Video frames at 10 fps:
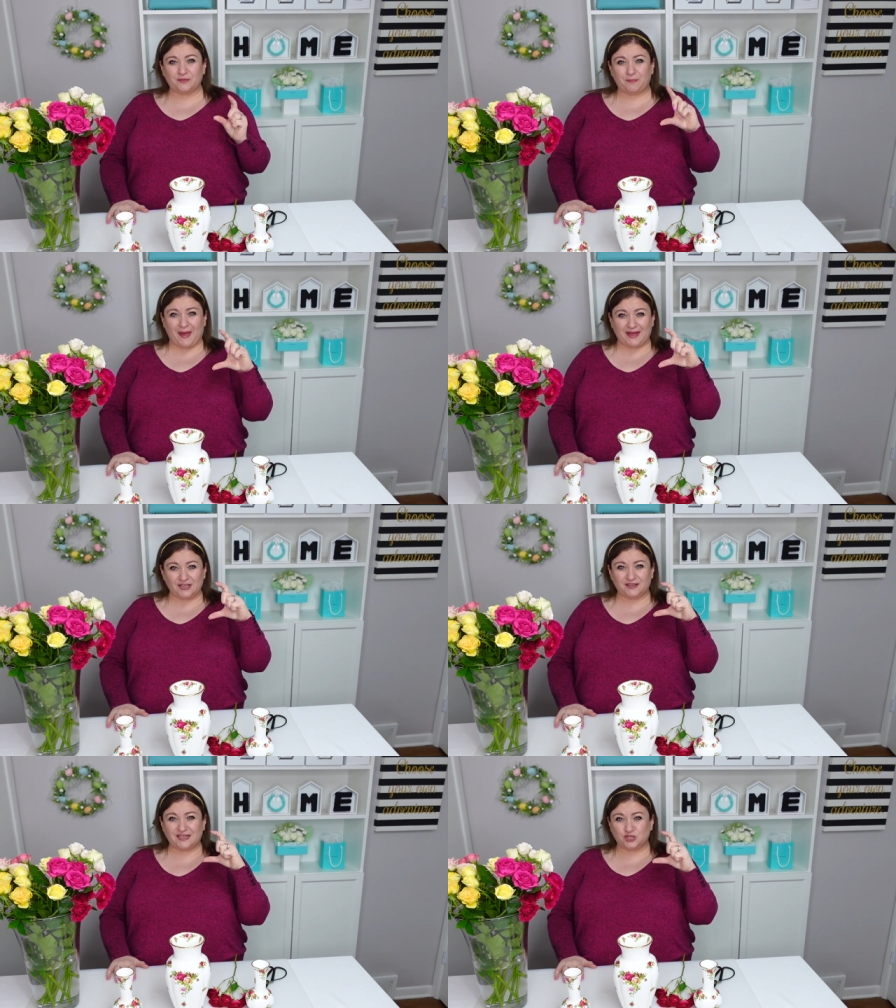
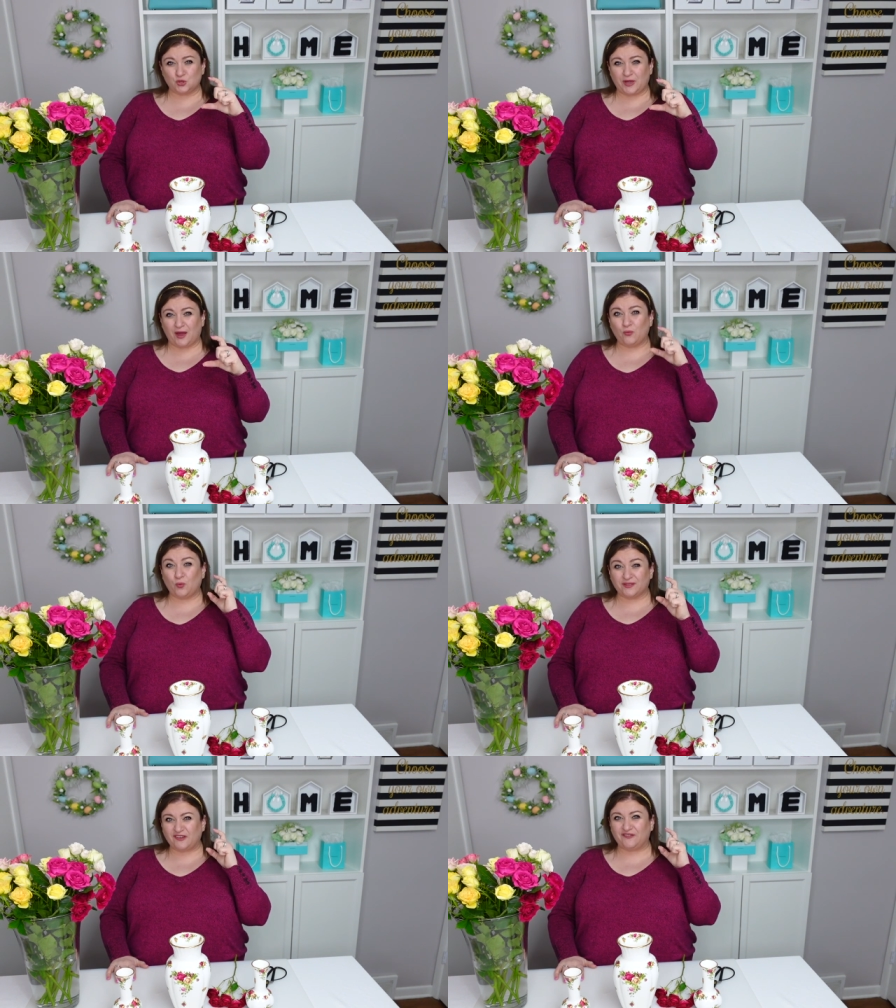packet that you get
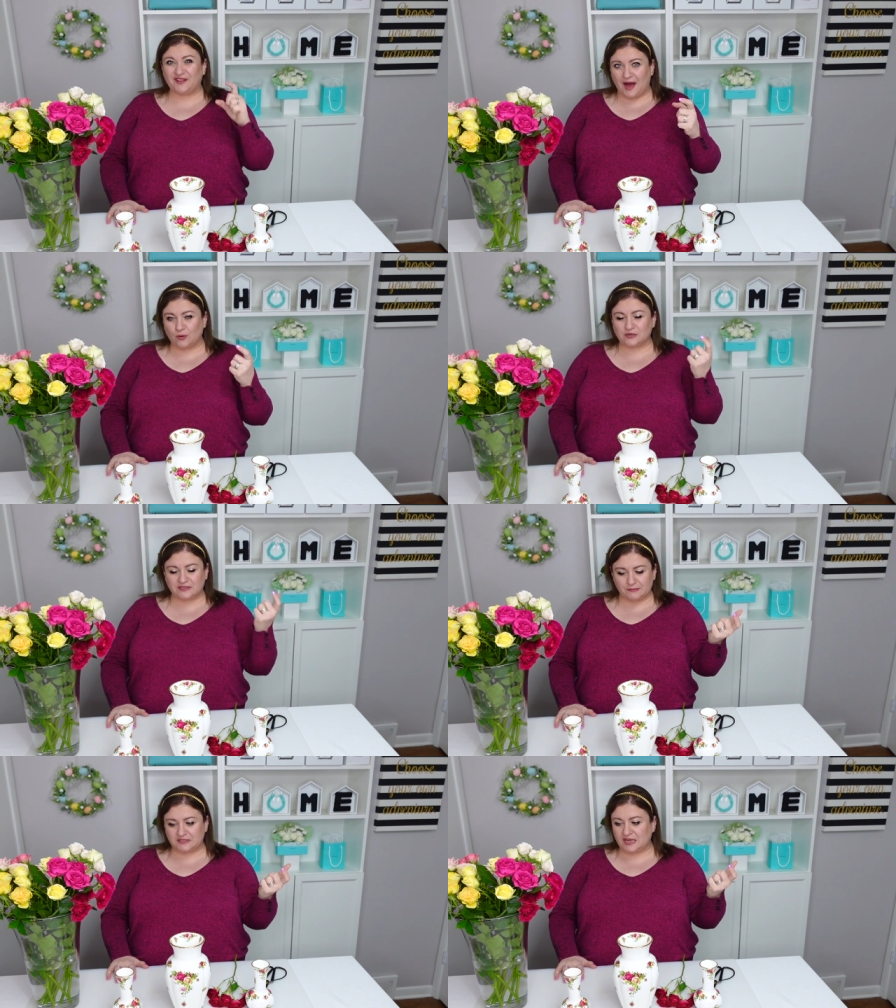with the flowers
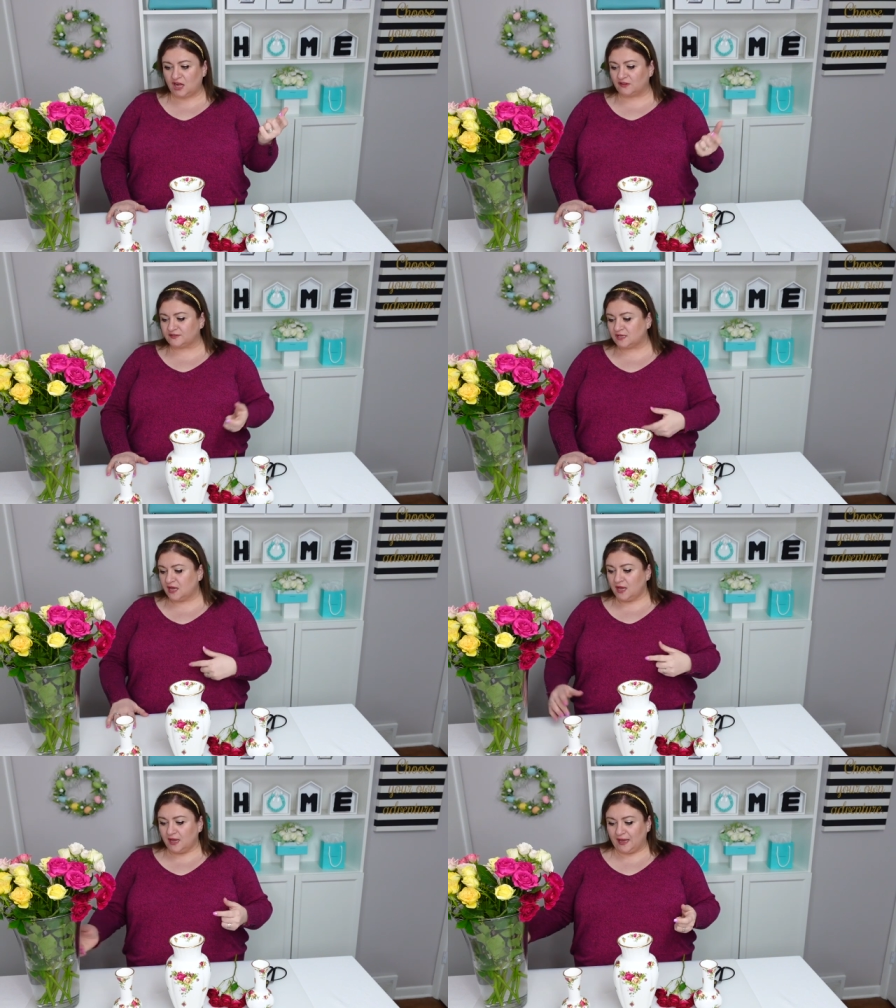themselves.
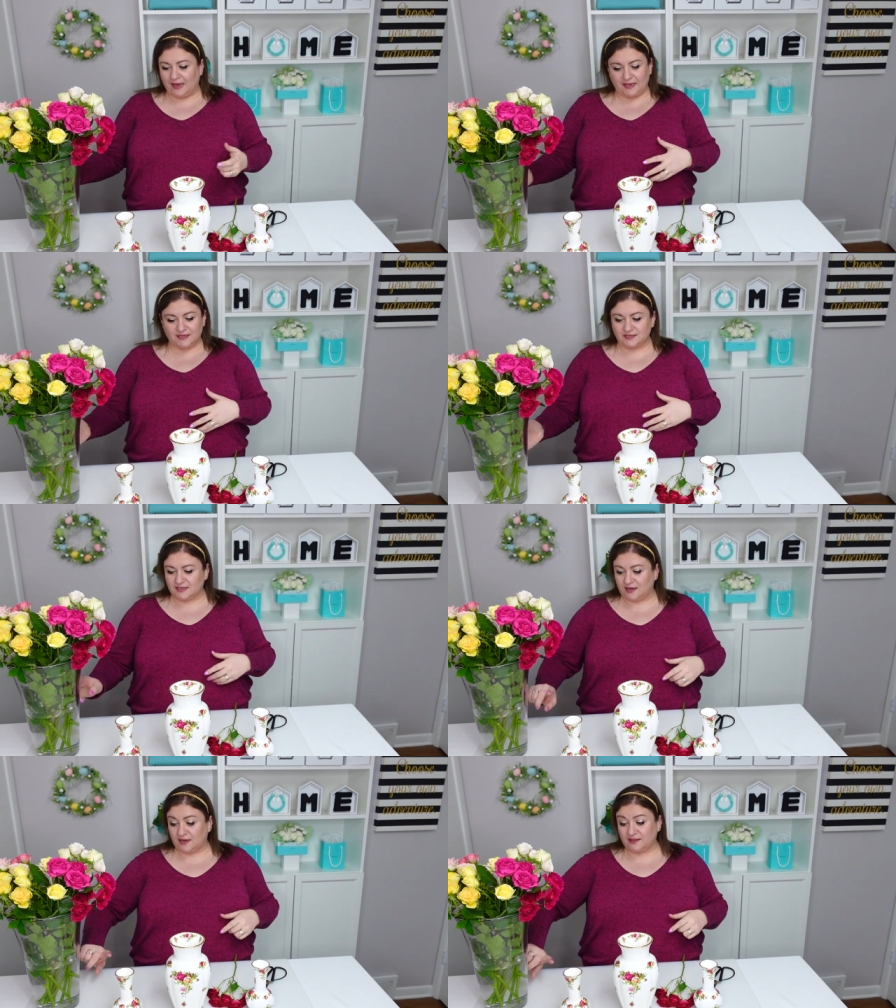And
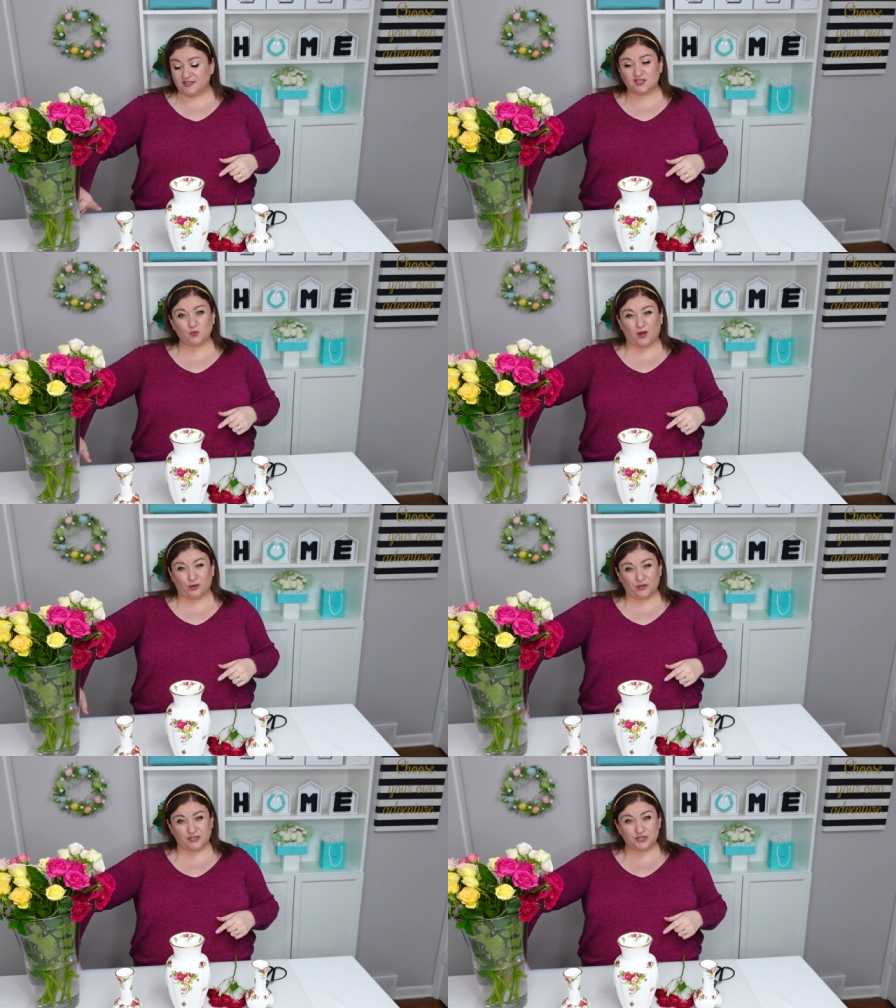uh, this
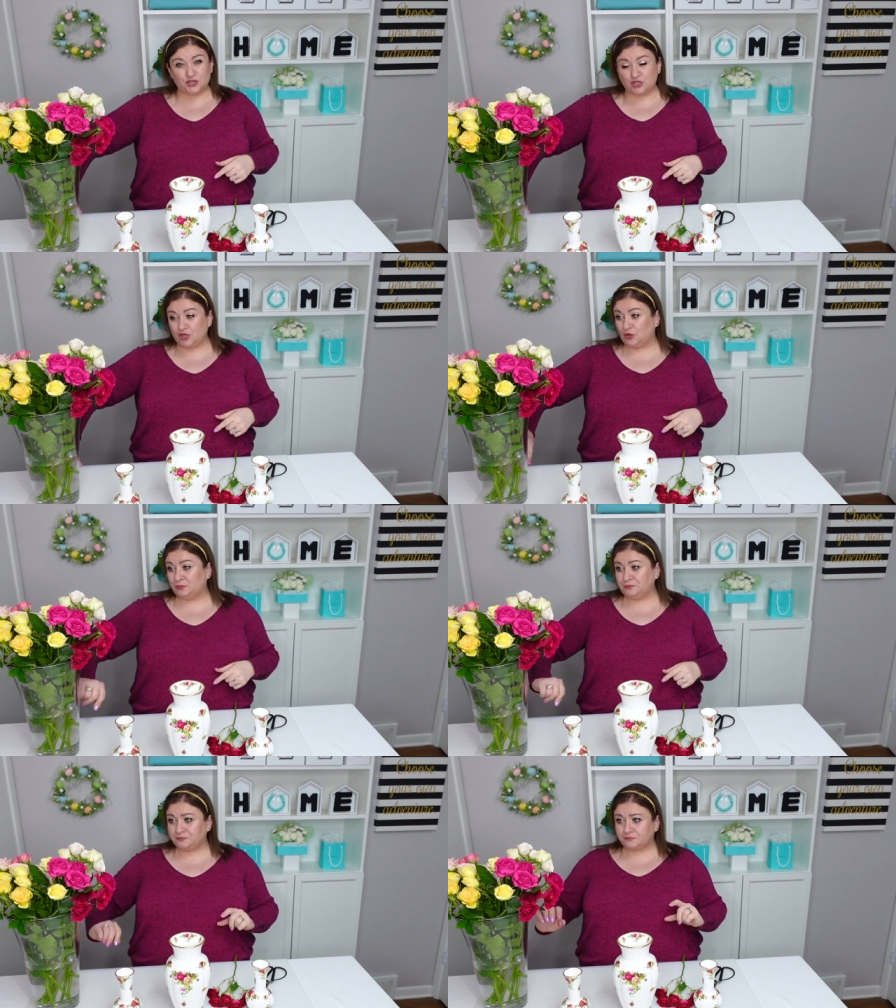water does
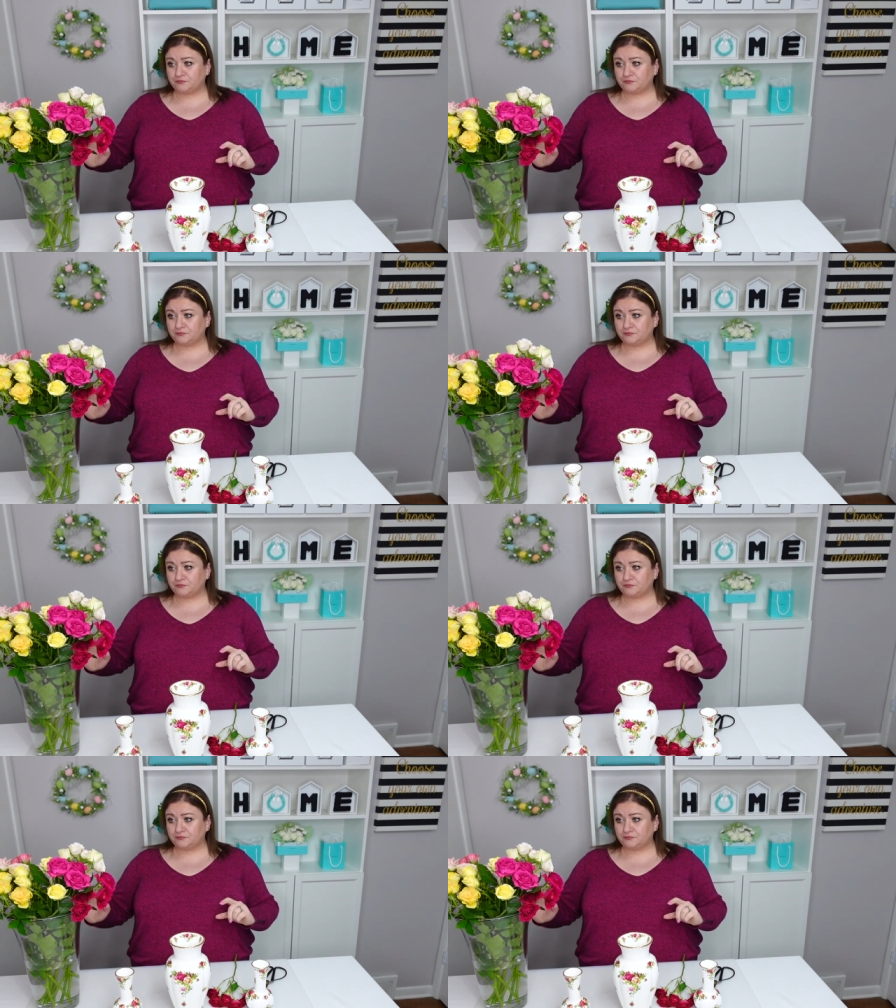too.